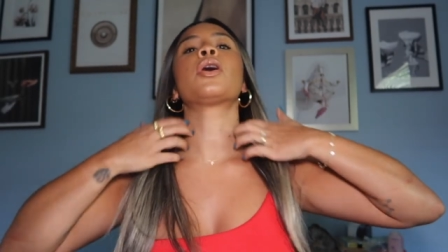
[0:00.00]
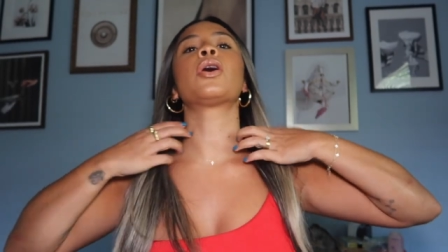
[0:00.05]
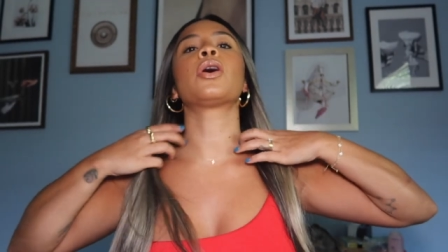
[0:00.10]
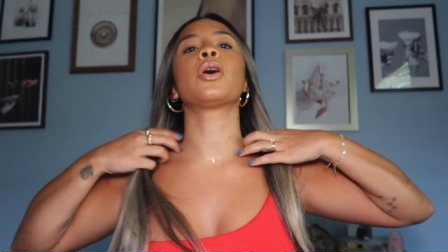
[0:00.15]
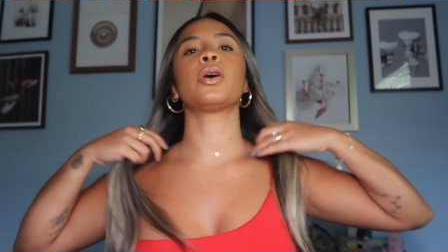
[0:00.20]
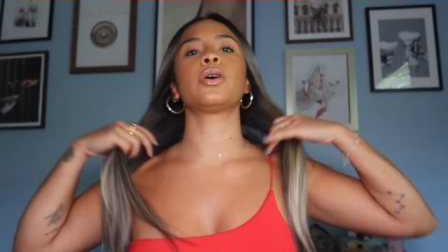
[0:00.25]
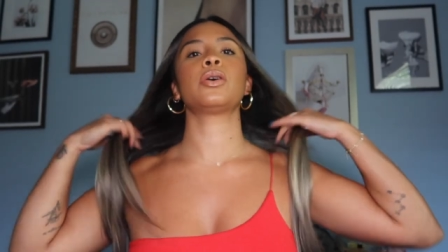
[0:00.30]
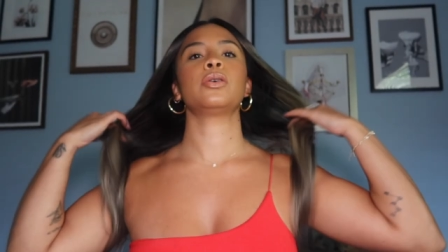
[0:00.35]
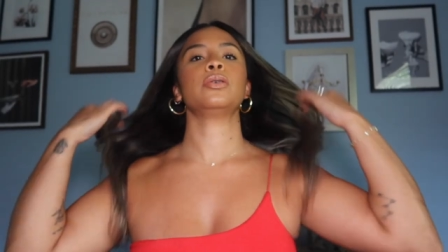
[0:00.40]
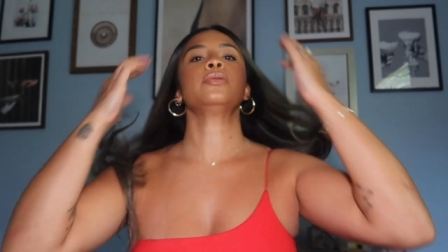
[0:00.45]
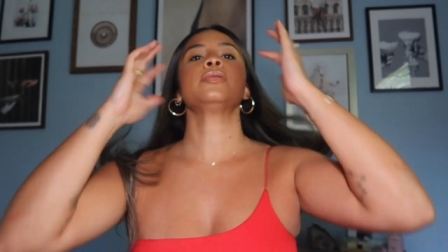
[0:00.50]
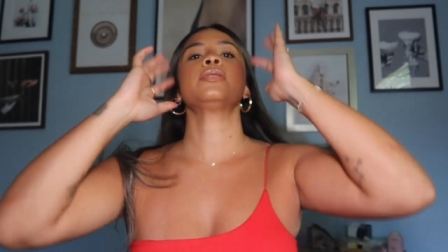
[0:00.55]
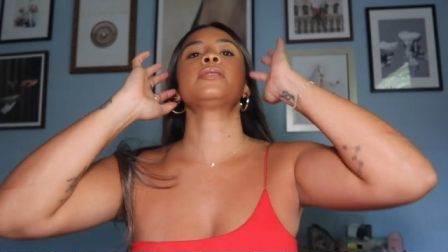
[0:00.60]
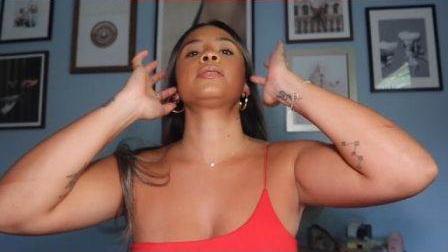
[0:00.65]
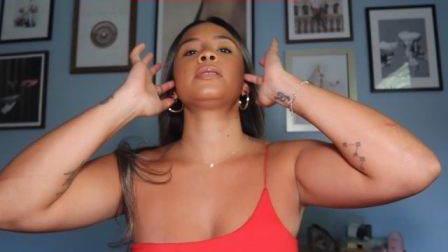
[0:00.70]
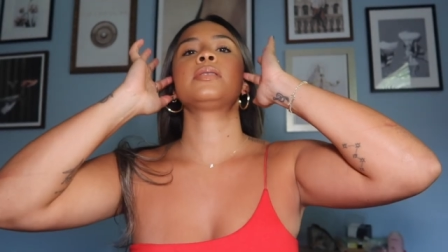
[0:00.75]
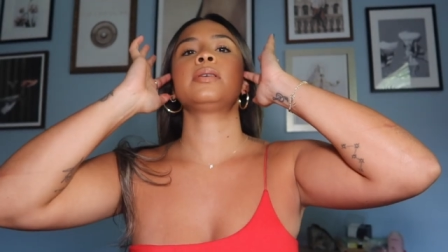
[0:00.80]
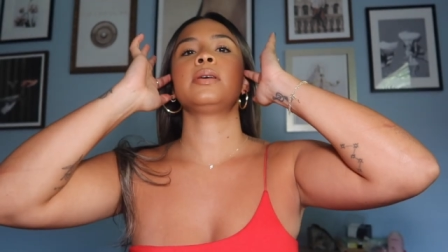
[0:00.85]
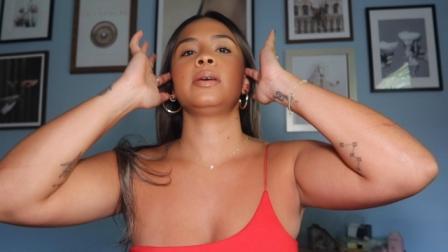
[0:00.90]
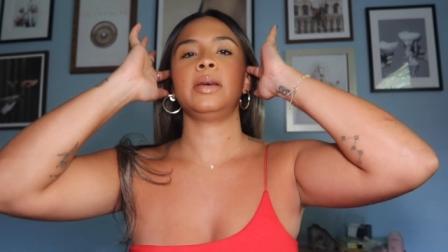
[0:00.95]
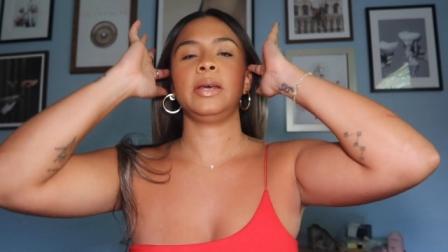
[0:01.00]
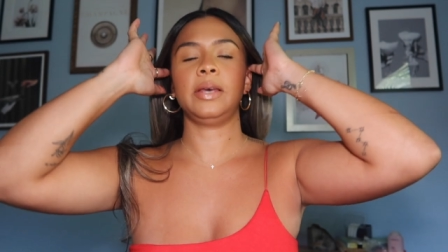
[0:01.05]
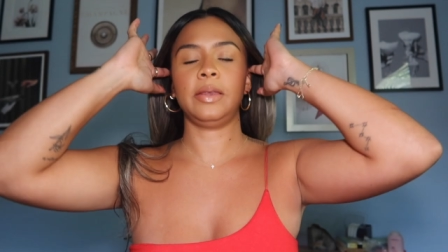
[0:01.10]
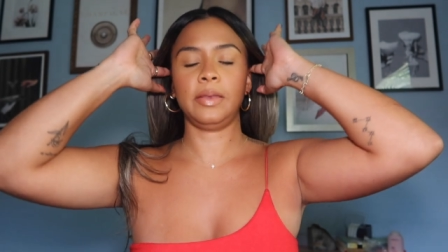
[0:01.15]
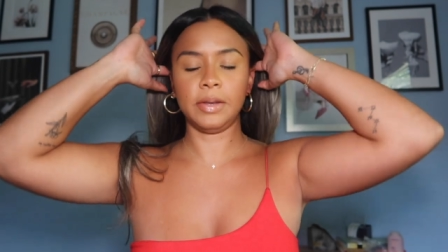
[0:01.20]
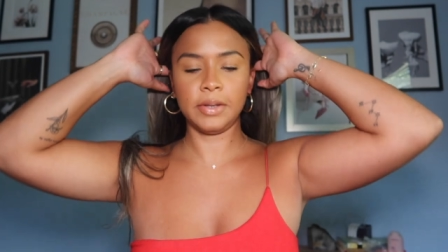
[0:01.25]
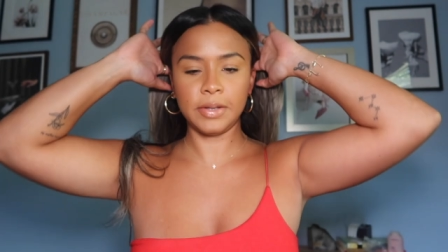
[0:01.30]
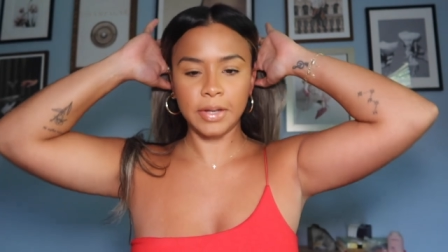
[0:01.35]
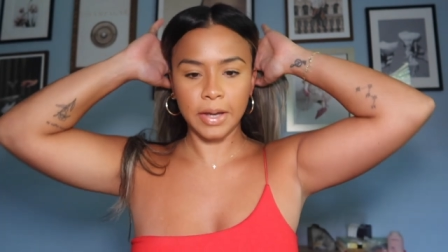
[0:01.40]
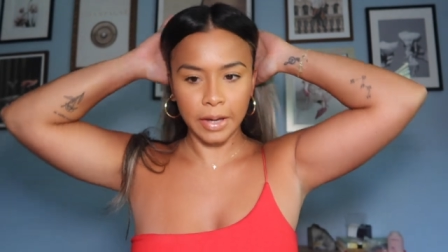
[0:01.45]
curls
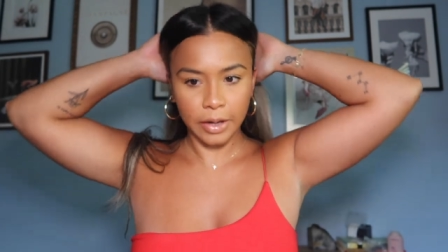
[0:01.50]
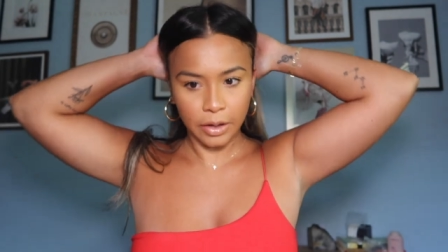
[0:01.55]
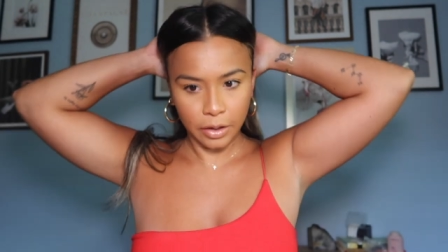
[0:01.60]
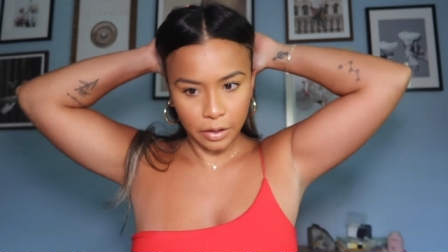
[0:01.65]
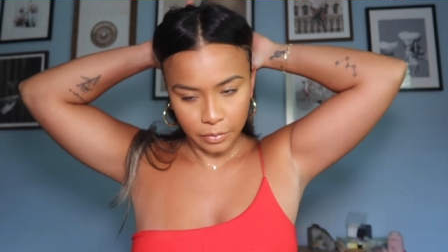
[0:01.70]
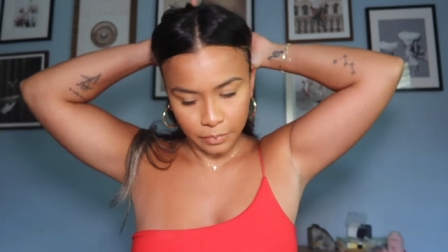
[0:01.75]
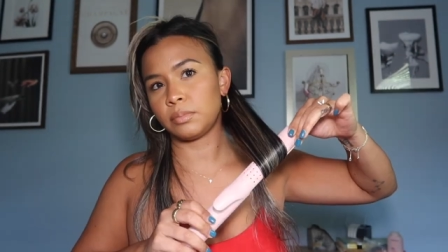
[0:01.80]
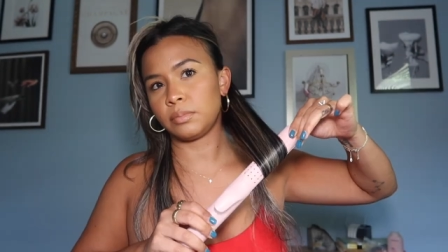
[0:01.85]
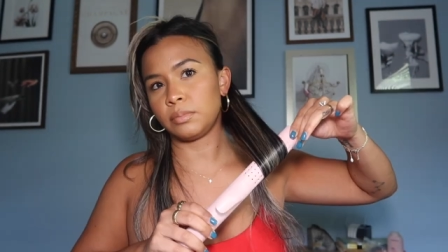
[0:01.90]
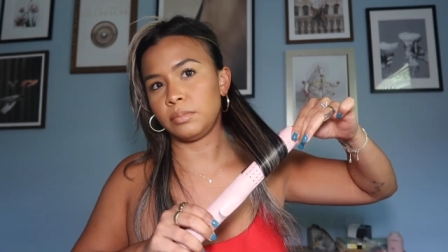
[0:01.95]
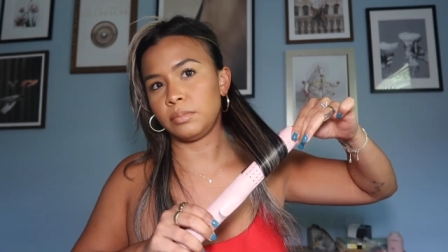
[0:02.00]
in this hair.